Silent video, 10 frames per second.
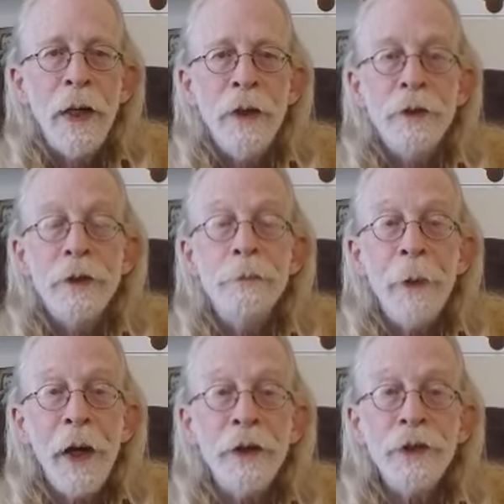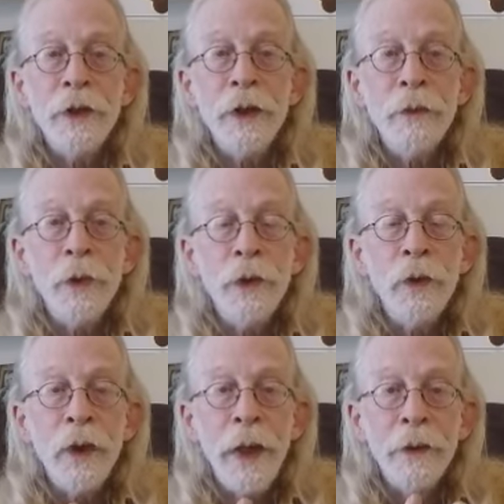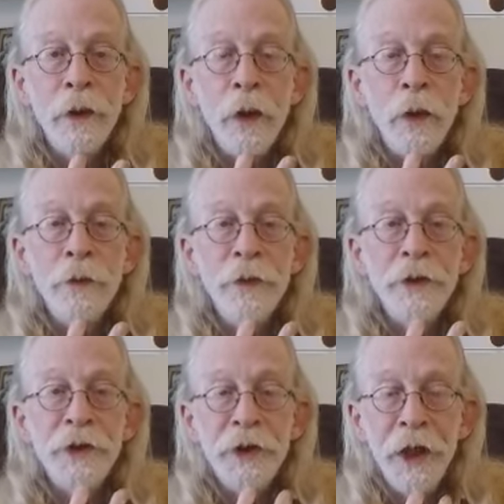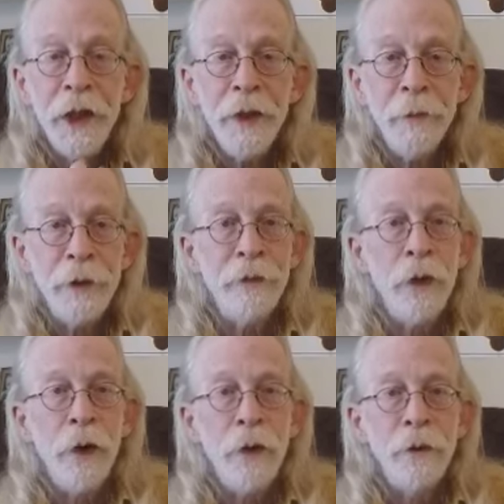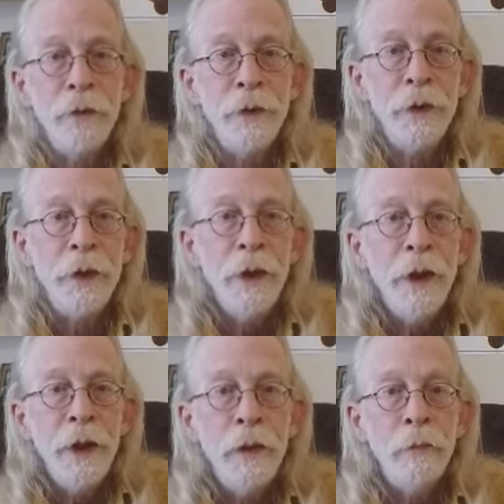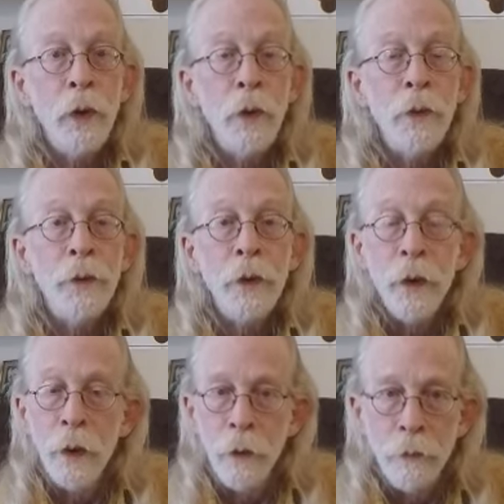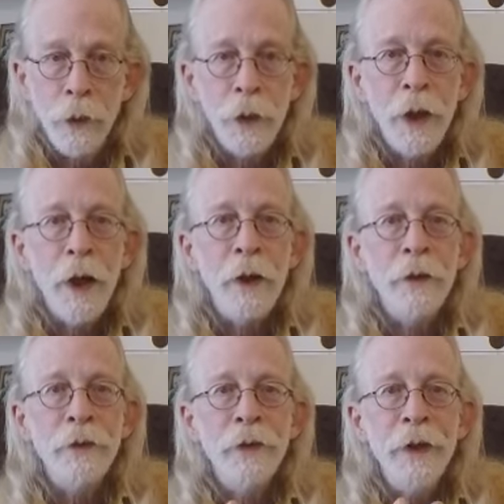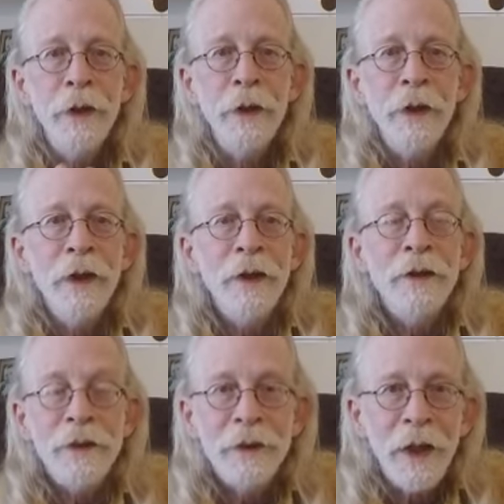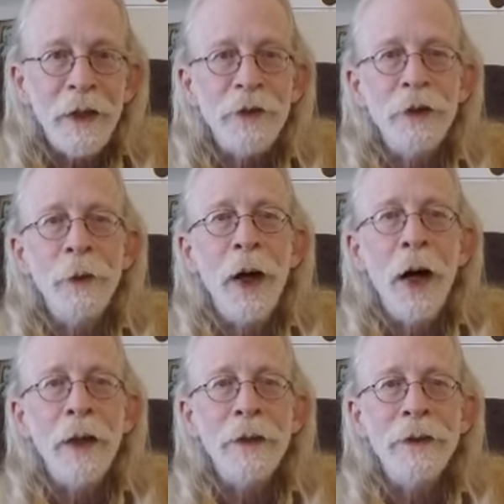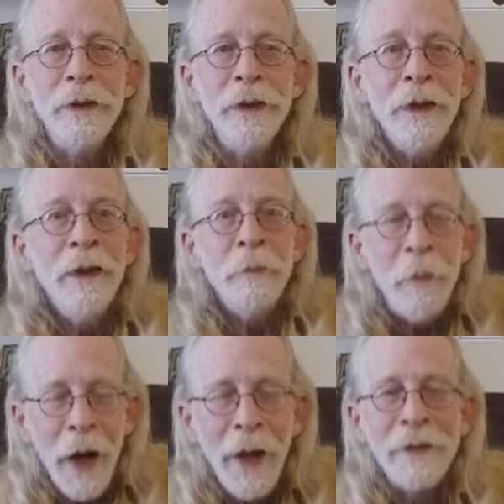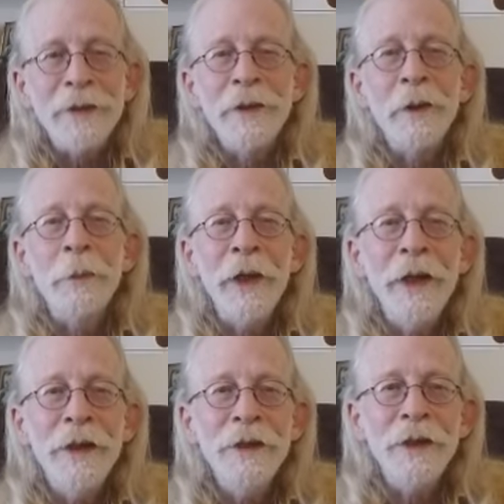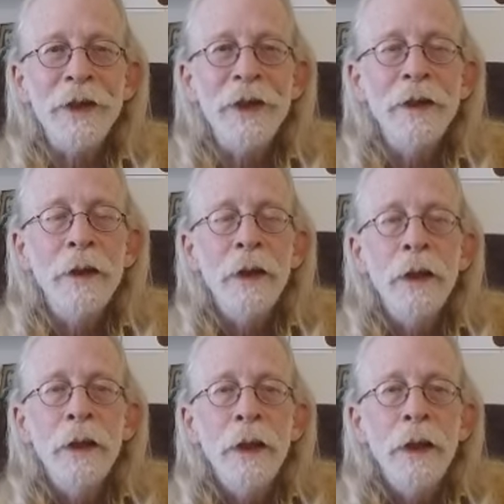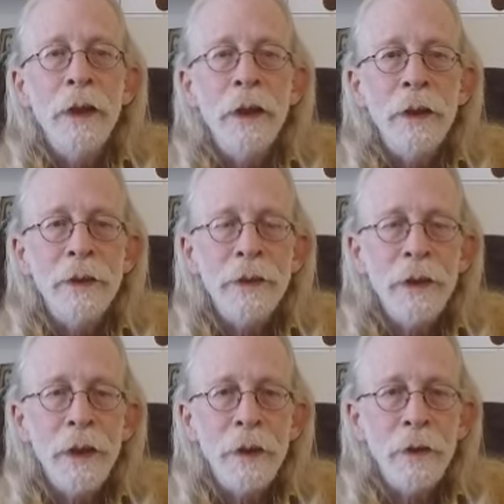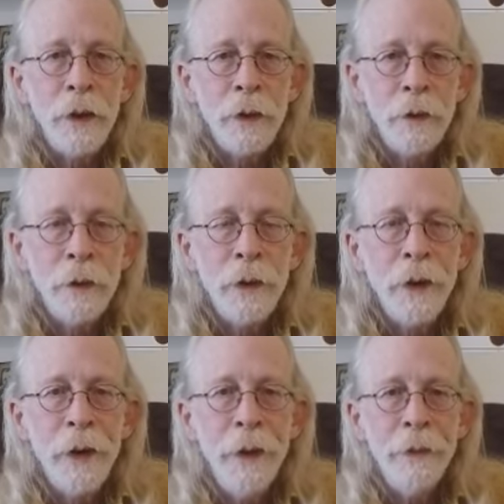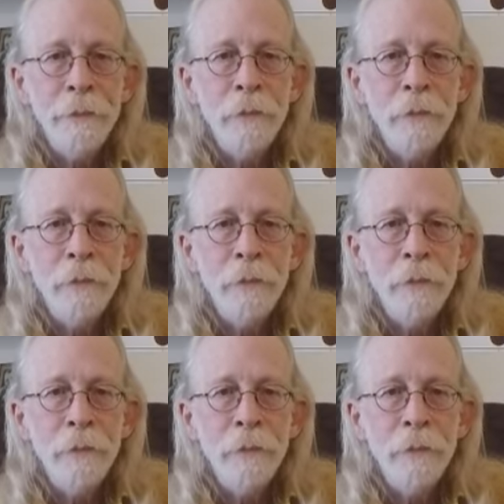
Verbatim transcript: especially when you let go of the shame involved in both pornography, sexuality, masturbation, etc. Okay?